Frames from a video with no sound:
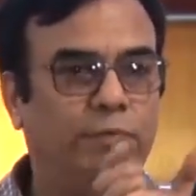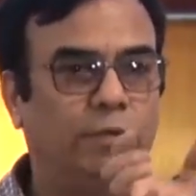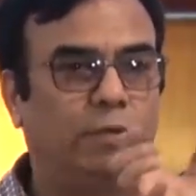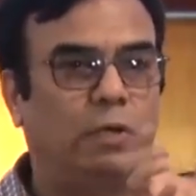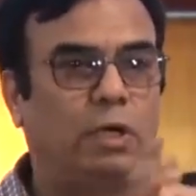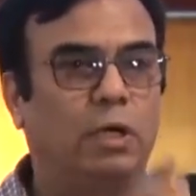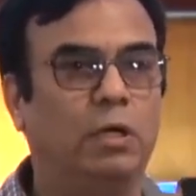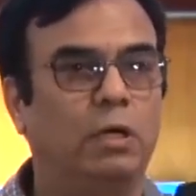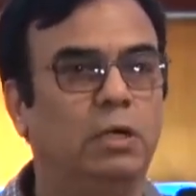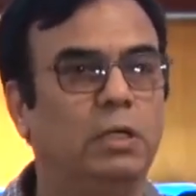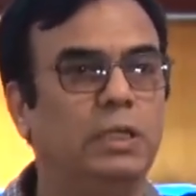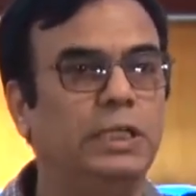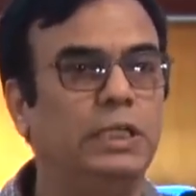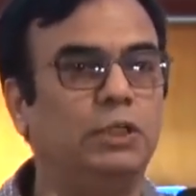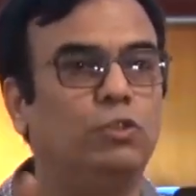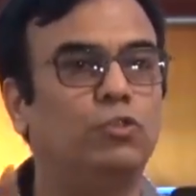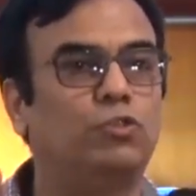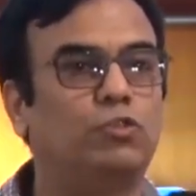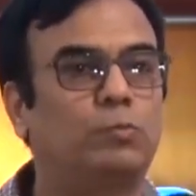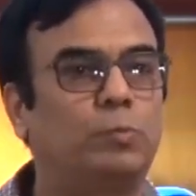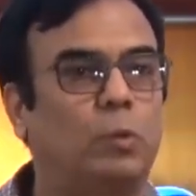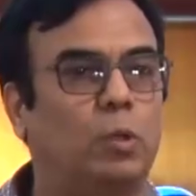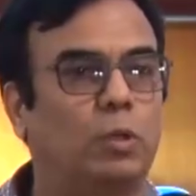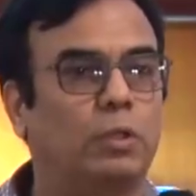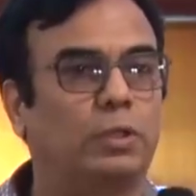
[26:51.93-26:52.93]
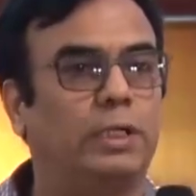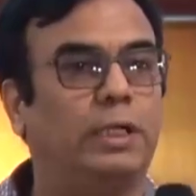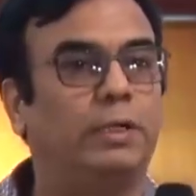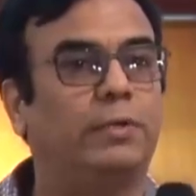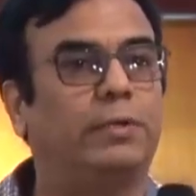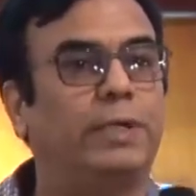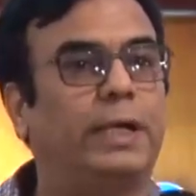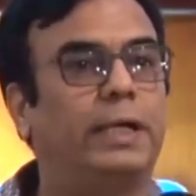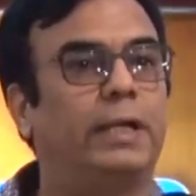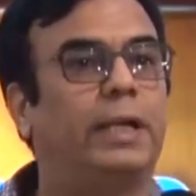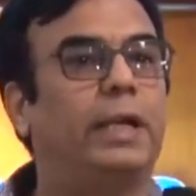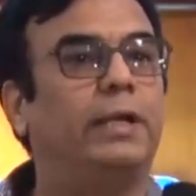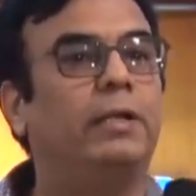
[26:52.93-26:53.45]
We are early to spot that
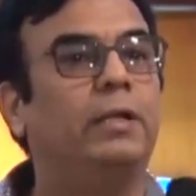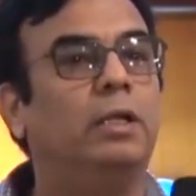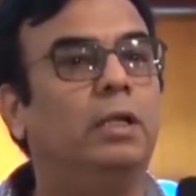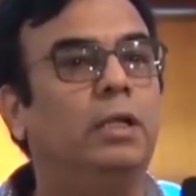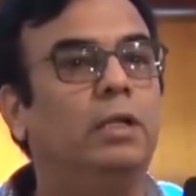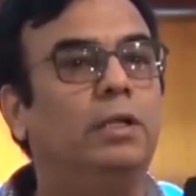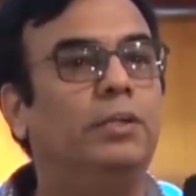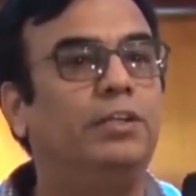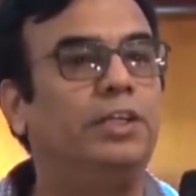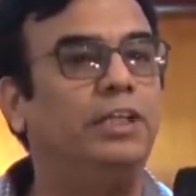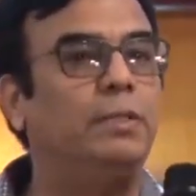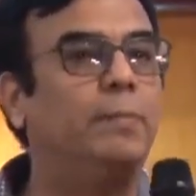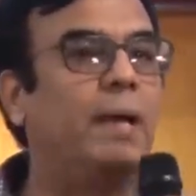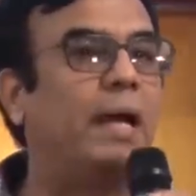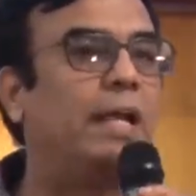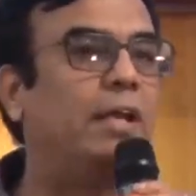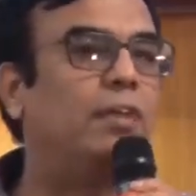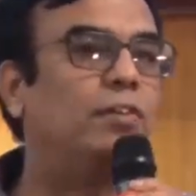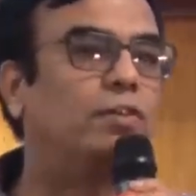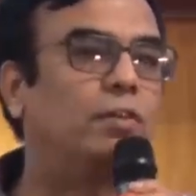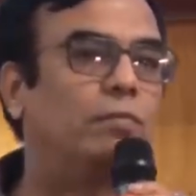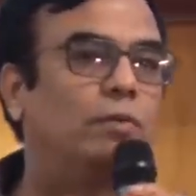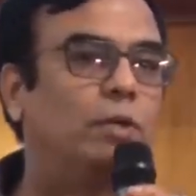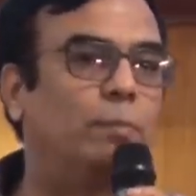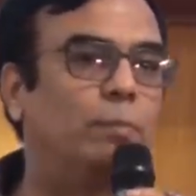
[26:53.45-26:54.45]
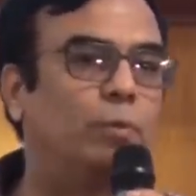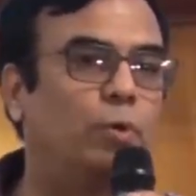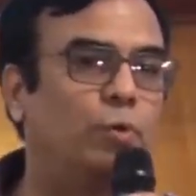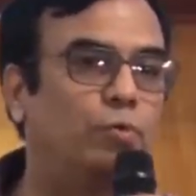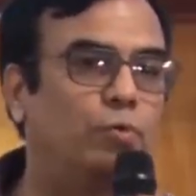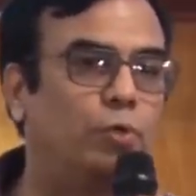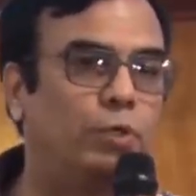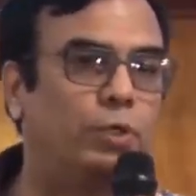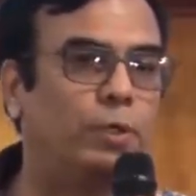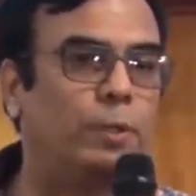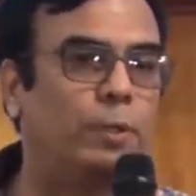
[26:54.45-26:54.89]
trend and rebalance our portfolio.